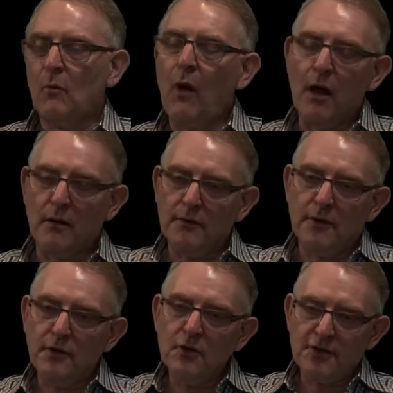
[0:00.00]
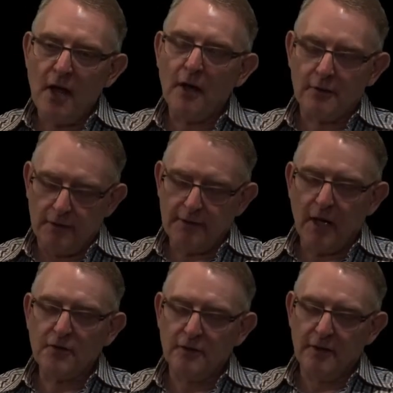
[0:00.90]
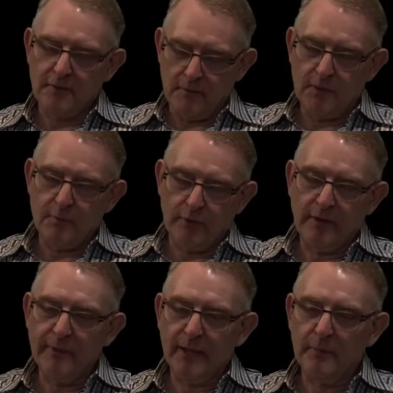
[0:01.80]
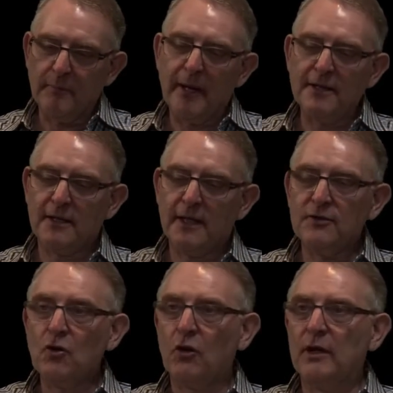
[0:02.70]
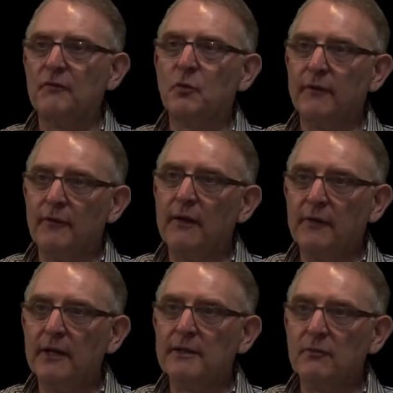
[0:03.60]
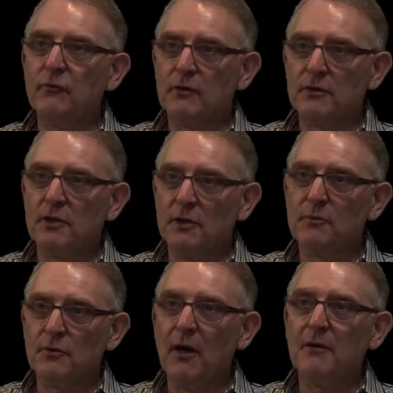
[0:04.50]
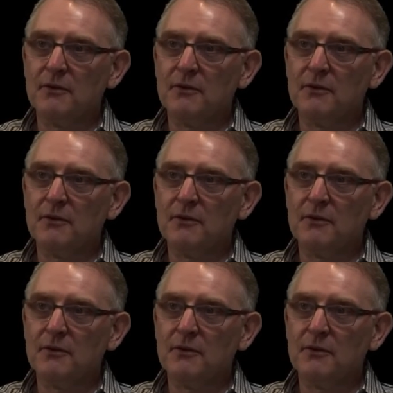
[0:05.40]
Well, the New Start discussion is, is pretty big, but basically it's not gone up for 25 years in real terms, right?